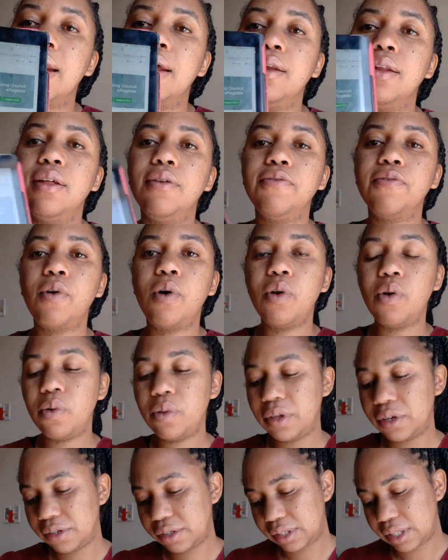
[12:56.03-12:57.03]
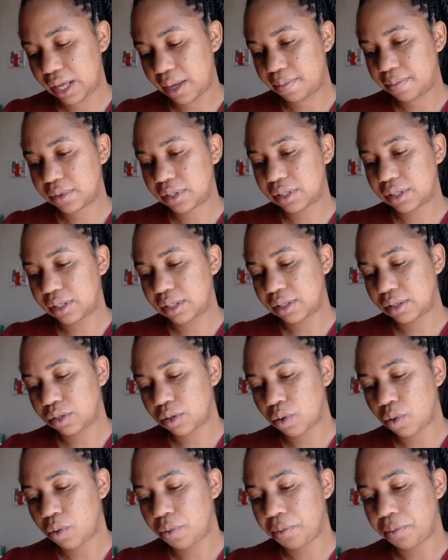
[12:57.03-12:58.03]
and then follow the steps.
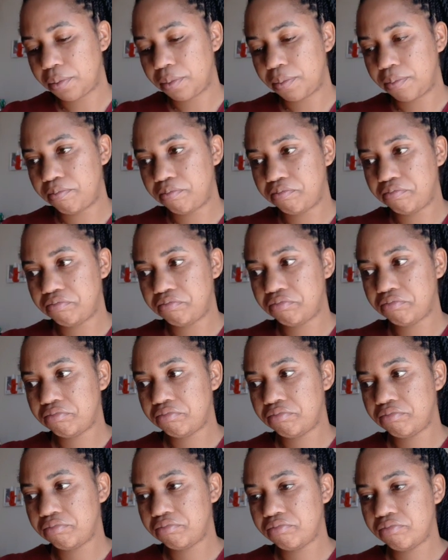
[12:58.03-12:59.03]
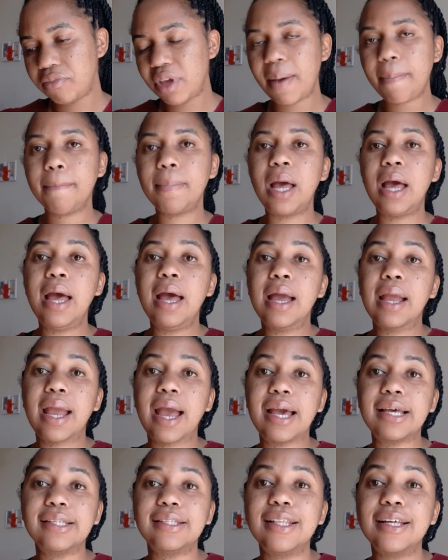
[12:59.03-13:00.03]
So yep
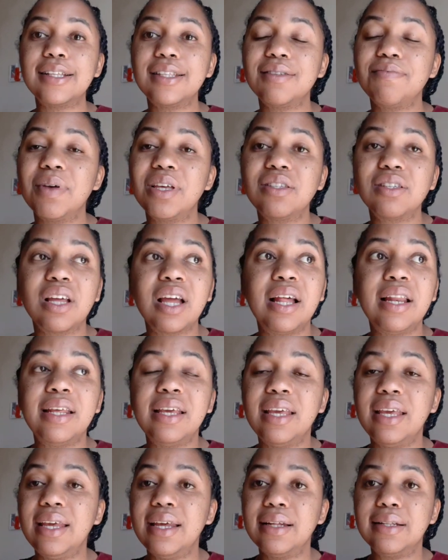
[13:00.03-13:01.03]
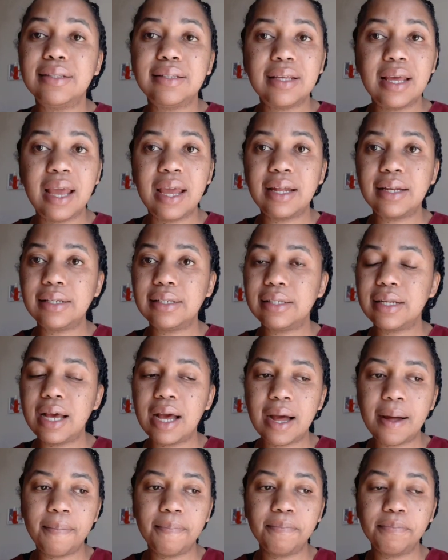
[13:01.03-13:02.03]
guys that's basically it and
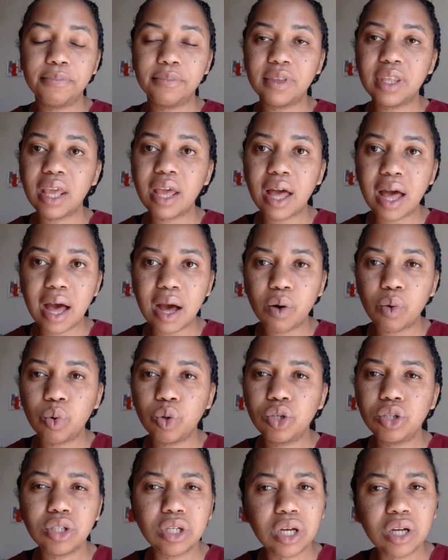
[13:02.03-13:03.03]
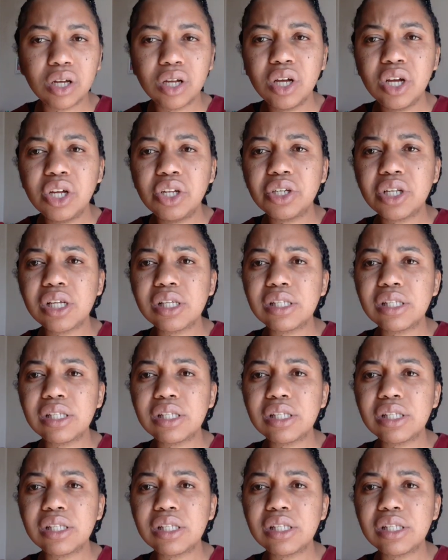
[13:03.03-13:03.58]
um, yeah i would uh, do a